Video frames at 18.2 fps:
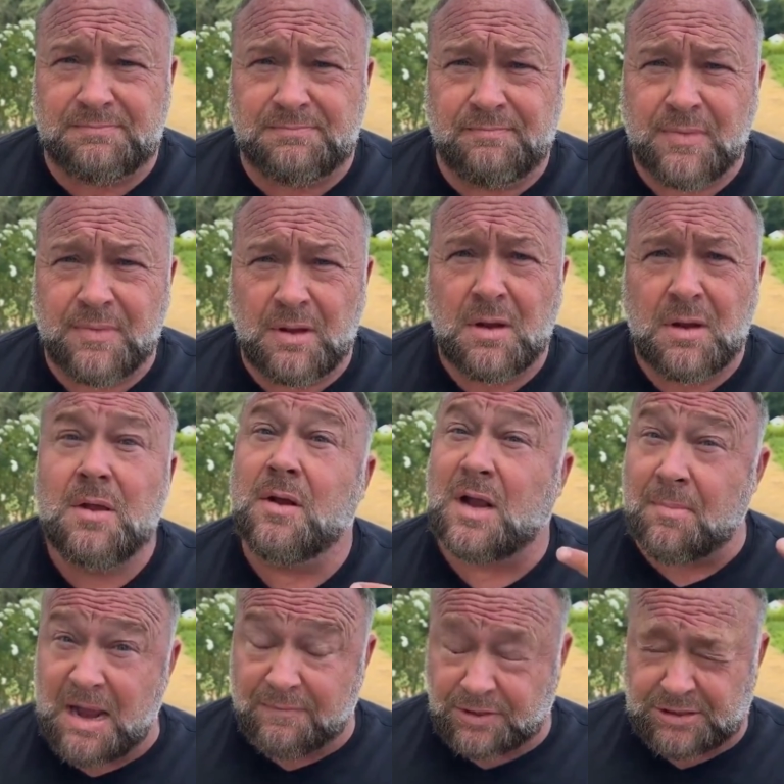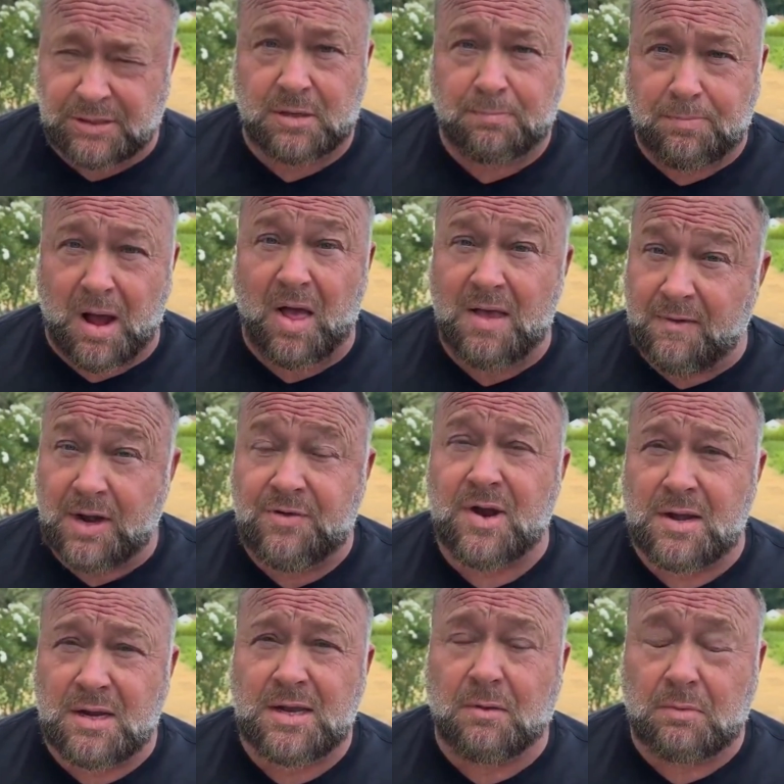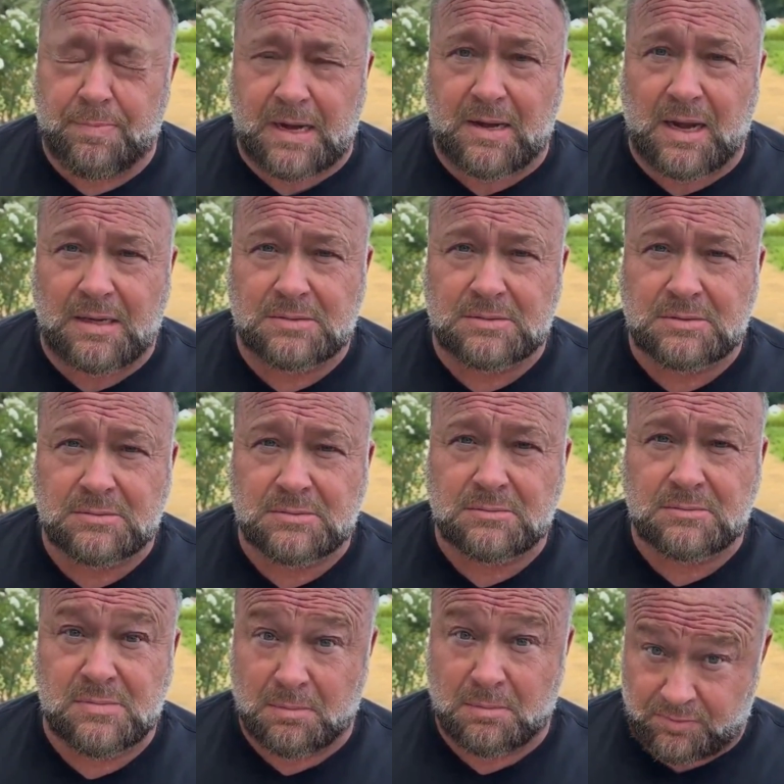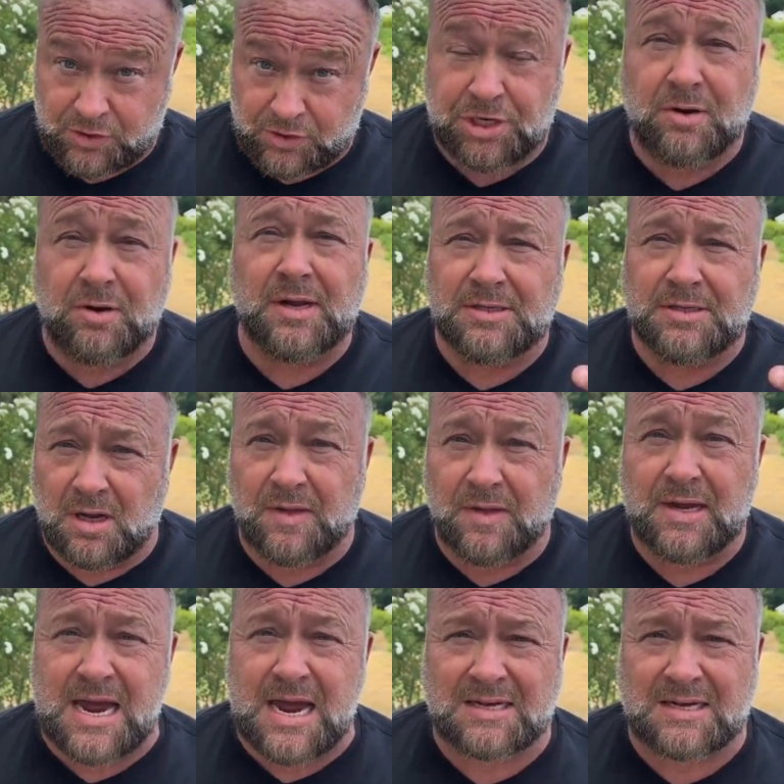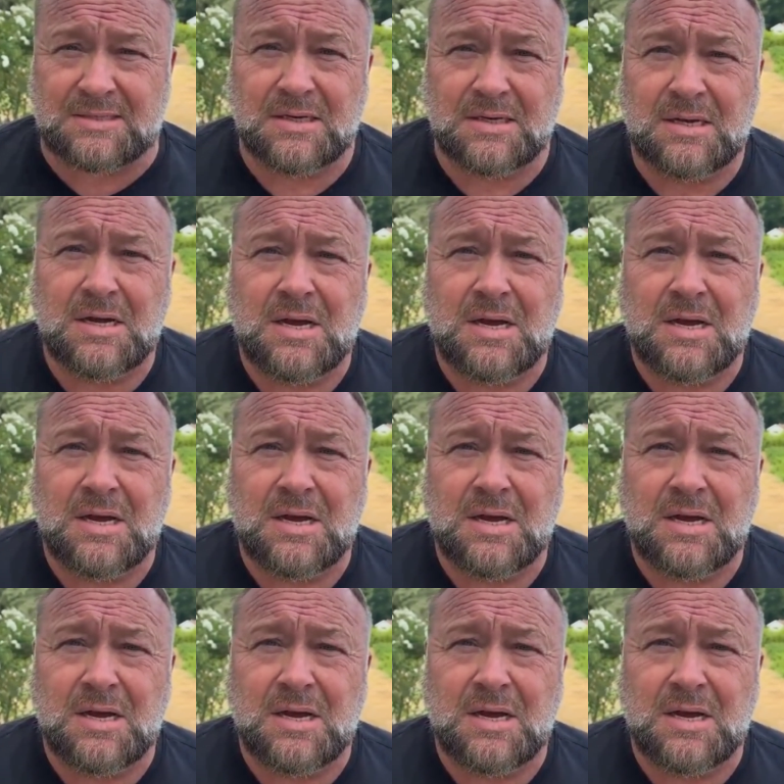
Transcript: They're coming after Senator Paul. They've already tried to kill repeatedly. Remember the shootings and all the attacks.